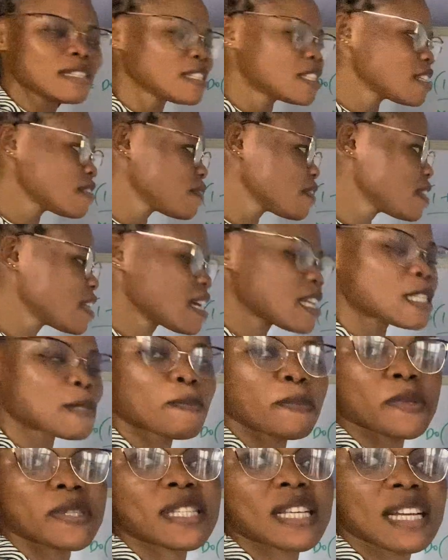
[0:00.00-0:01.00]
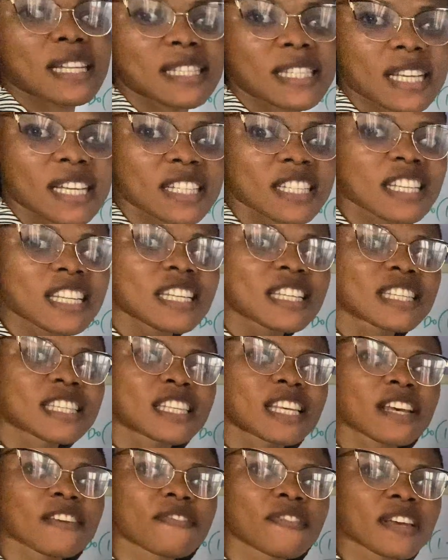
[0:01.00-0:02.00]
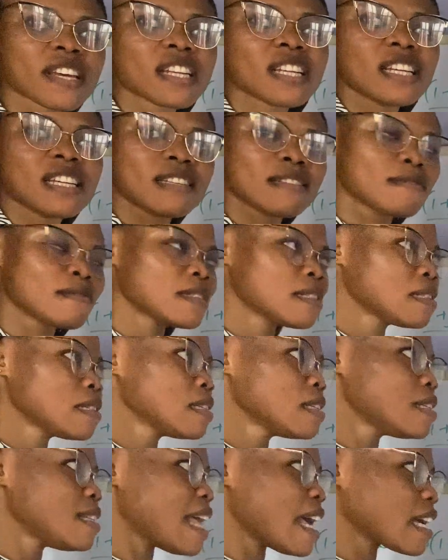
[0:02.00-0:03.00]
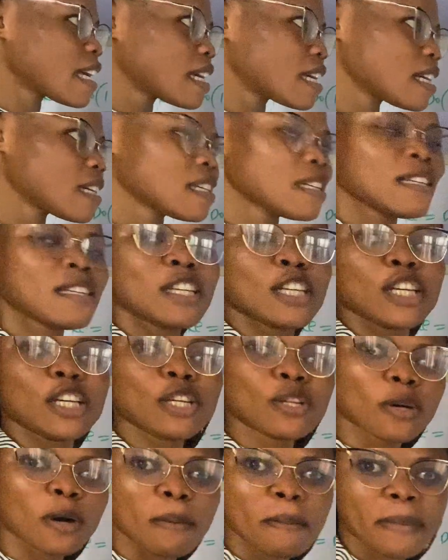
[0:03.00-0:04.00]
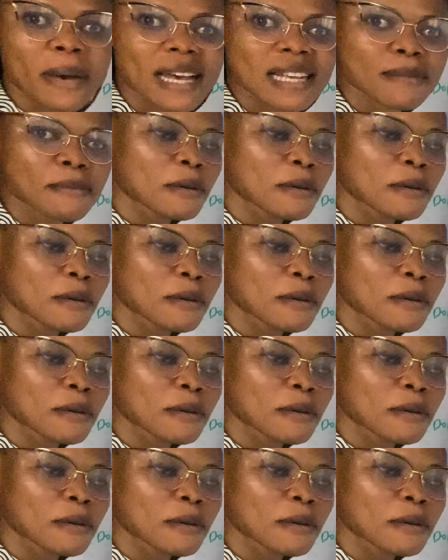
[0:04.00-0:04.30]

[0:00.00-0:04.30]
dividend percentage is given in like in numbers.